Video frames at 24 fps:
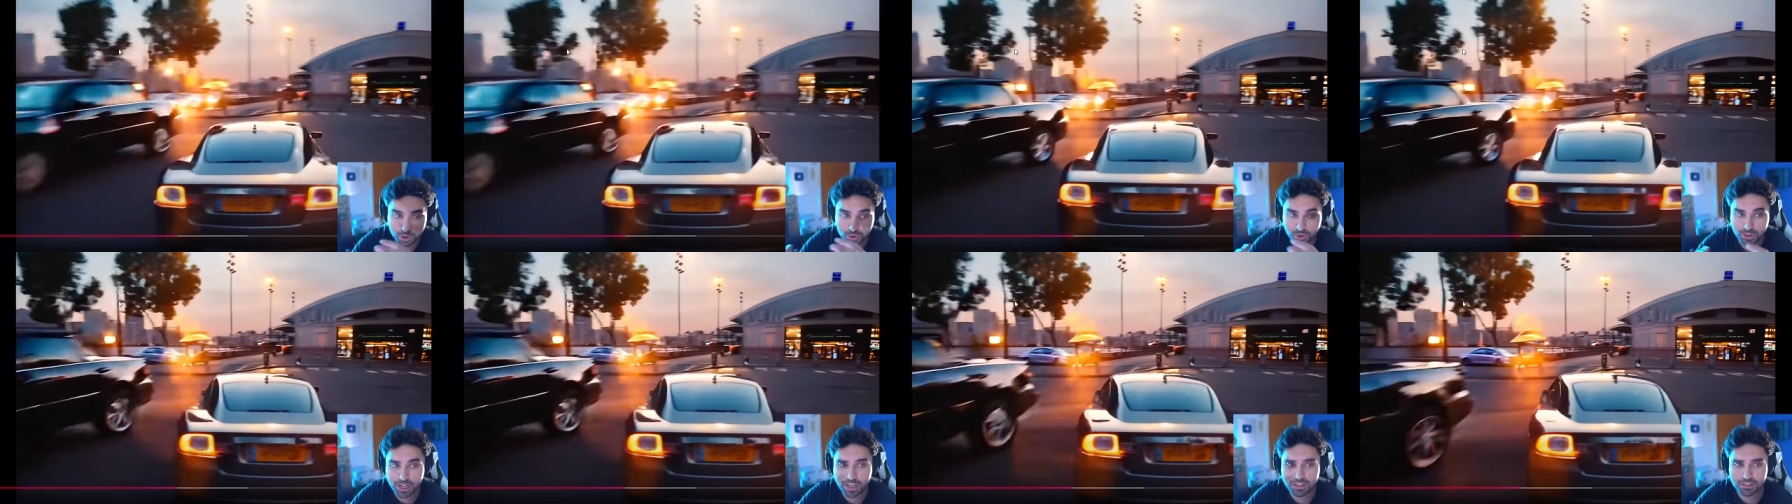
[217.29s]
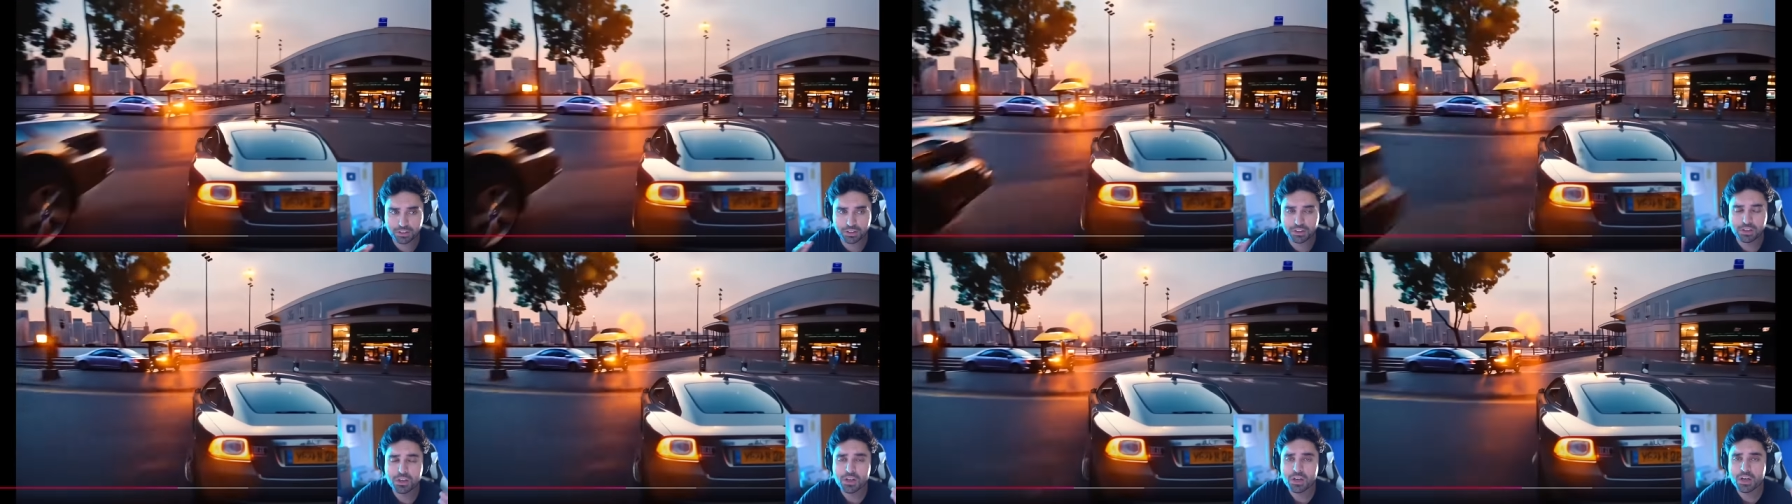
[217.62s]

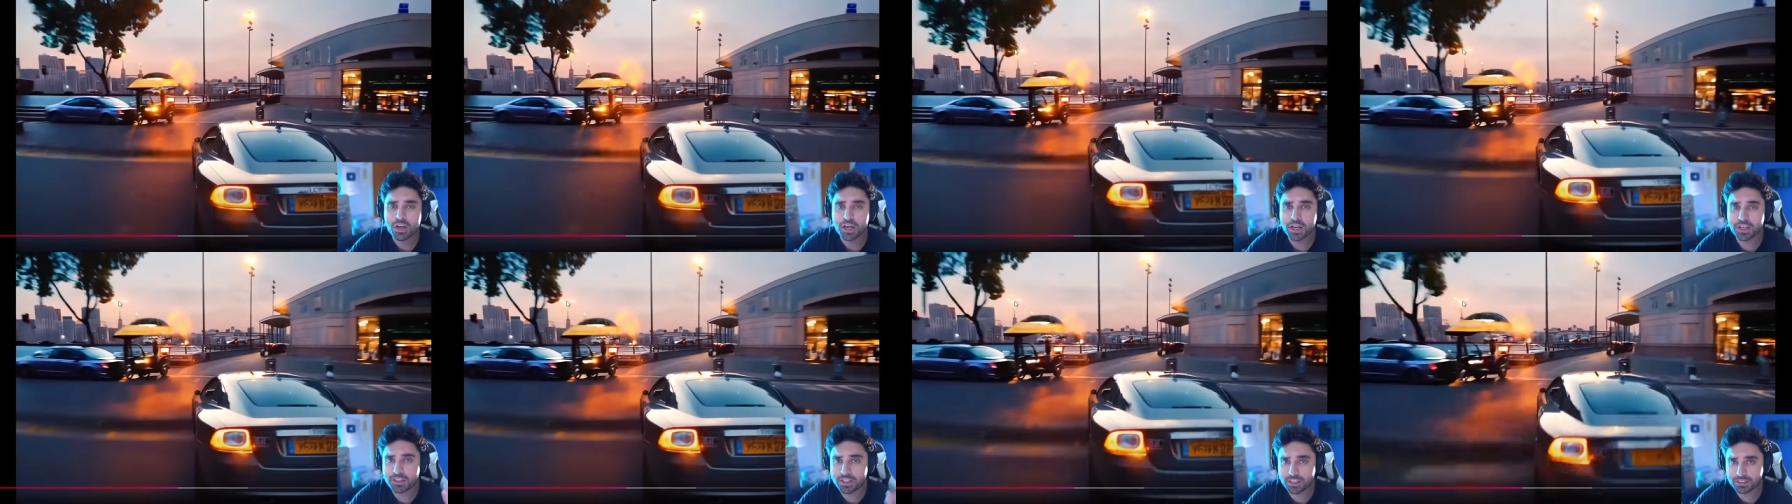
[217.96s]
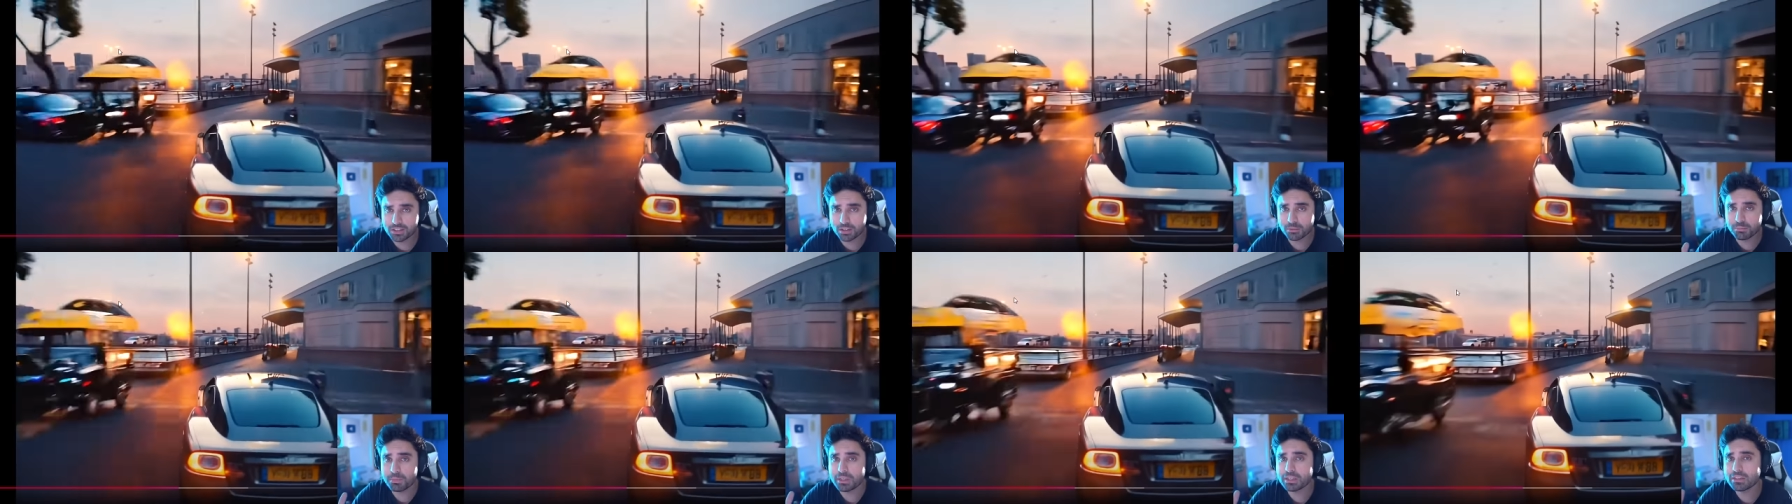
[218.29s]
together. It
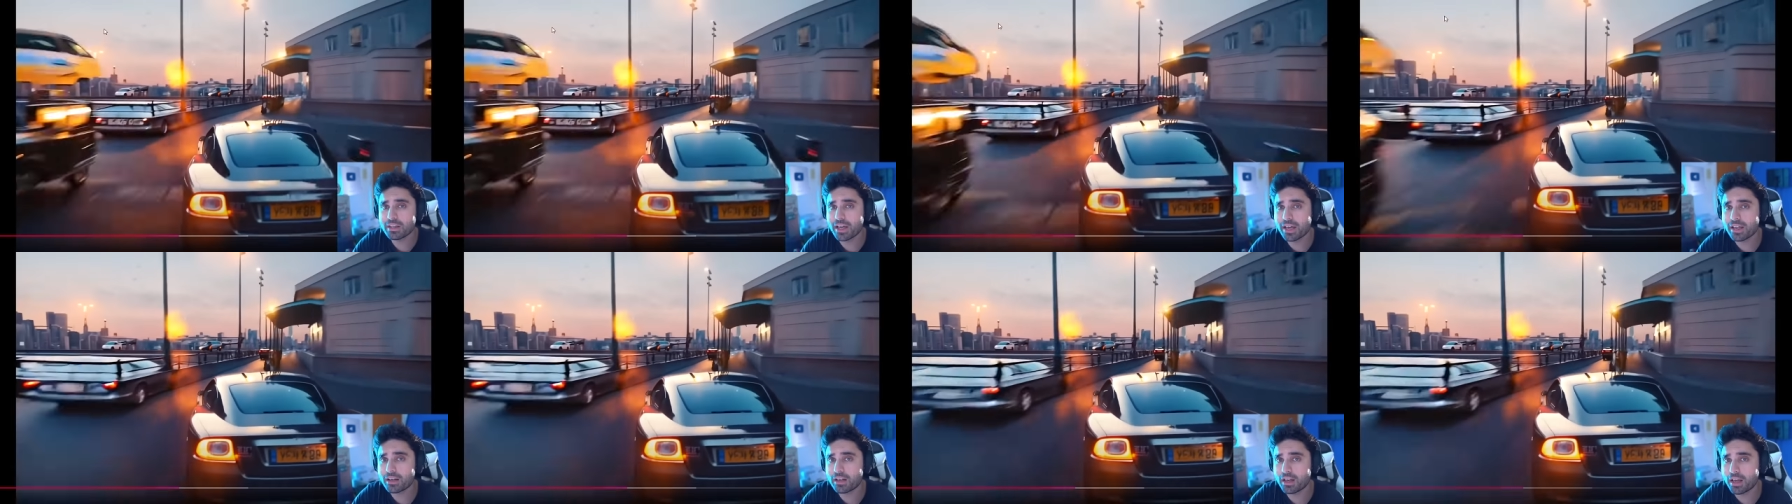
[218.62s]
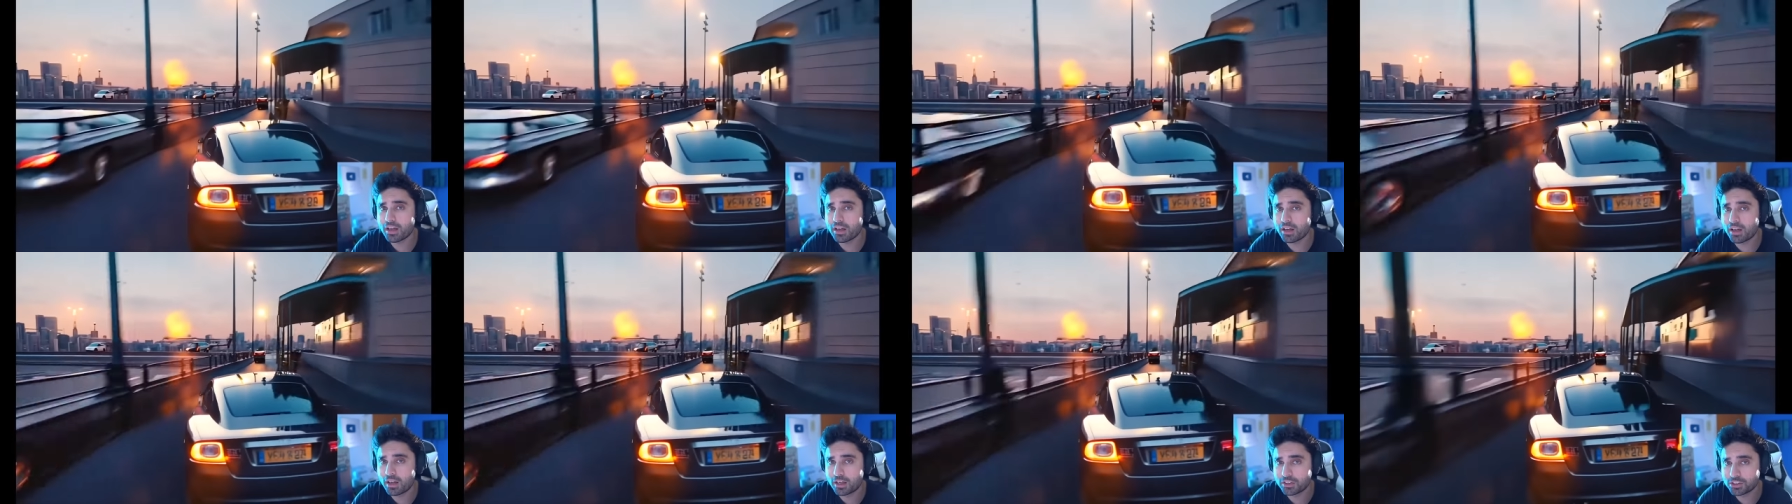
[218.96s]
doesn't mean that
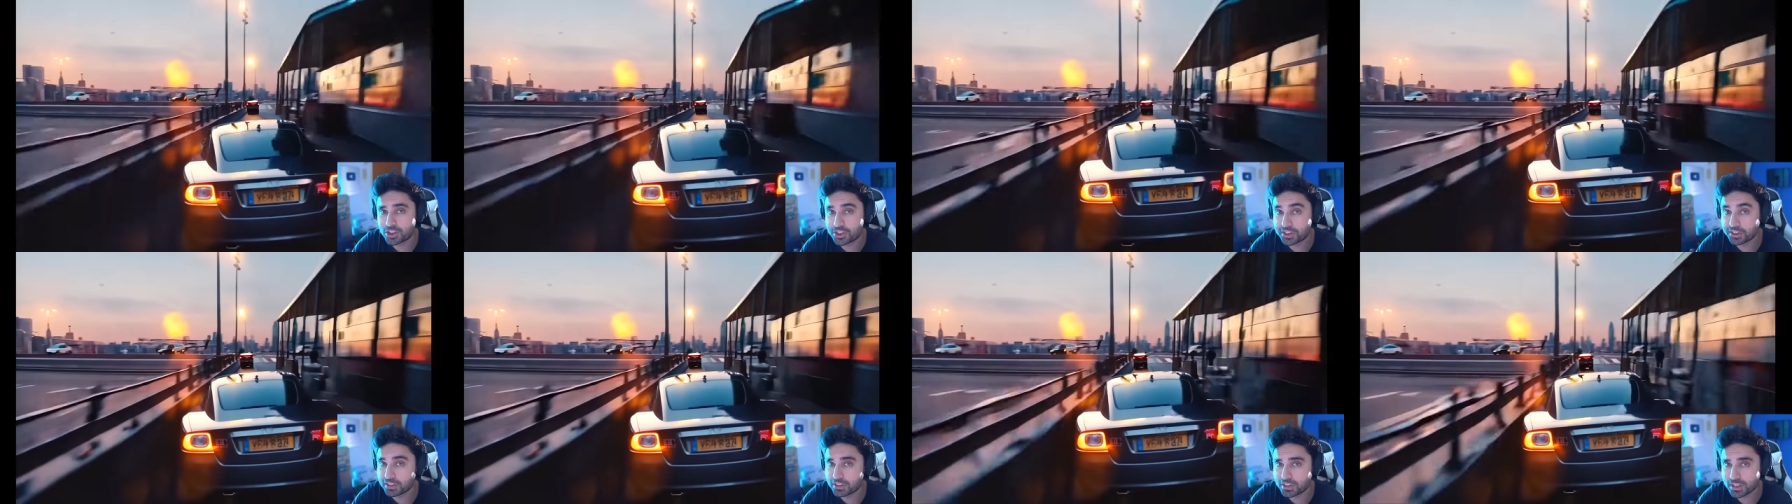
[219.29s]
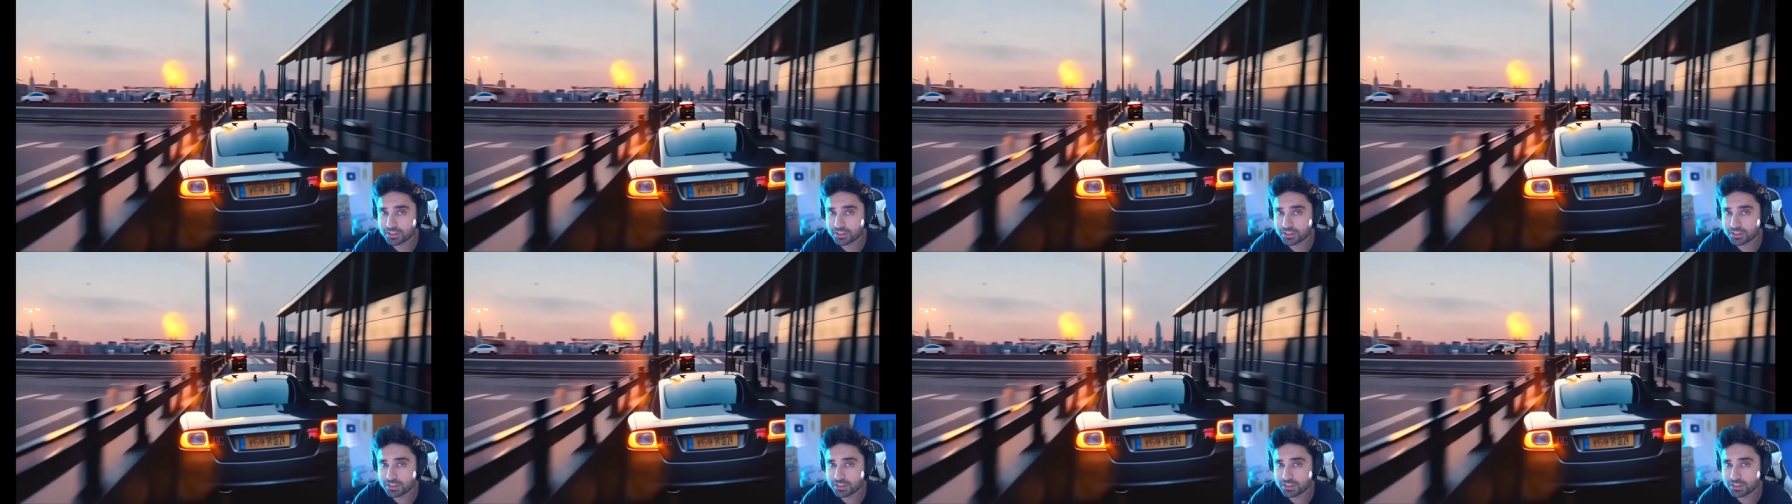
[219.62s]
uh, G